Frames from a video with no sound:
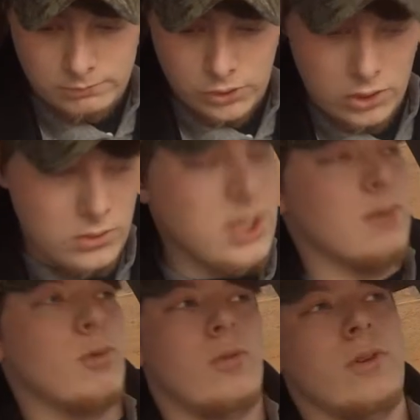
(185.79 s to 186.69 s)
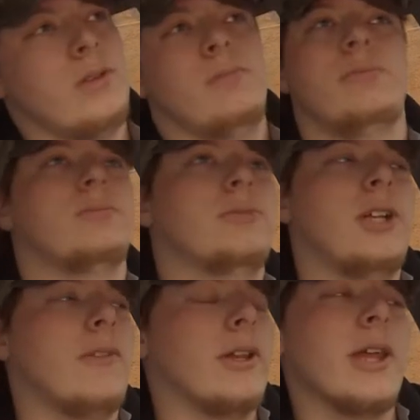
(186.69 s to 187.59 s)
Went to go see a movie,
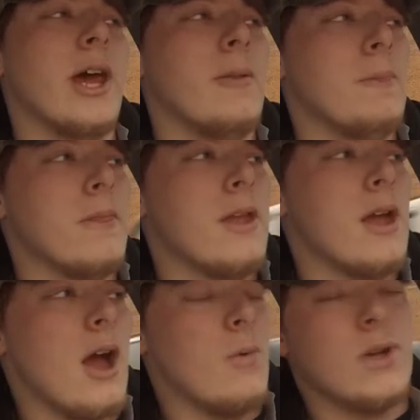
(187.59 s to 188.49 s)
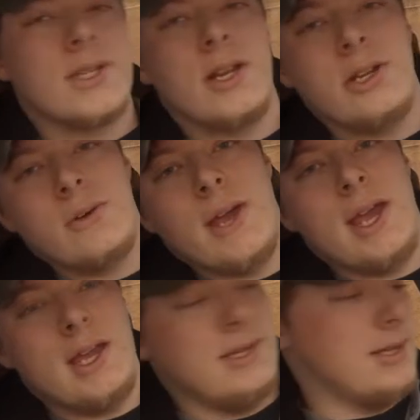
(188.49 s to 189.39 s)
stuff like that. I was gonna do
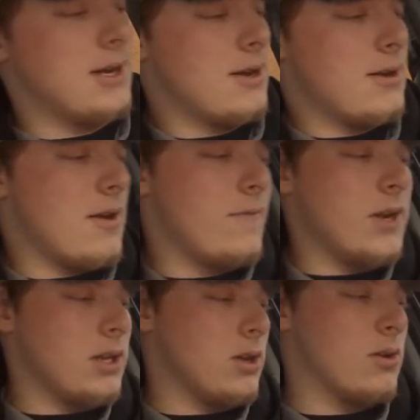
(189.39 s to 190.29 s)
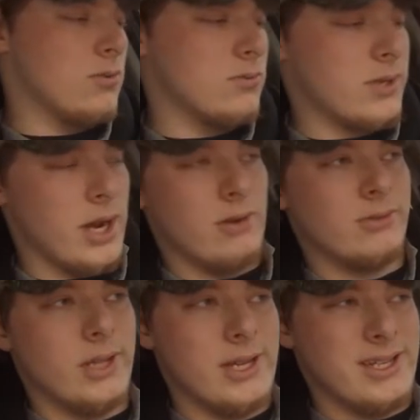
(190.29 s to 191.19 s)
a video
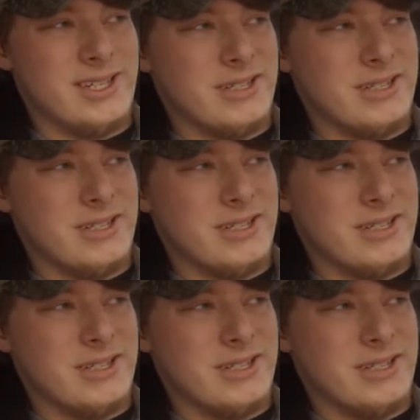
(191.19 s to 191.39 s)
titled like